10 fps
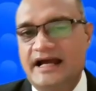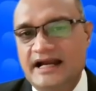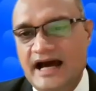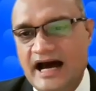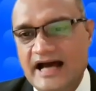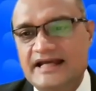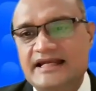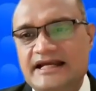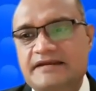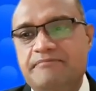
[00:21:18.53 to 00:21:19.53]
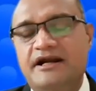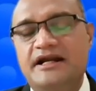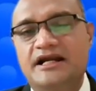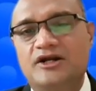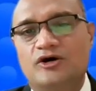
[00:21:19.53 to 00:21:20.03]
and highly
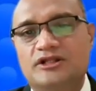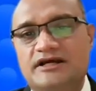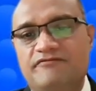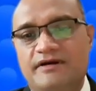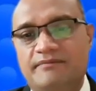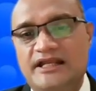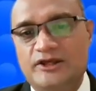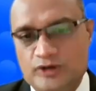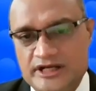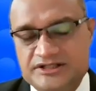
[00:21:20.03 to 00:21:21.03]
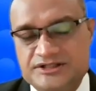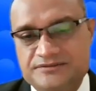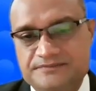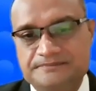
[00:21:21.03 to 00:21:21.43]
dependent on their family unit.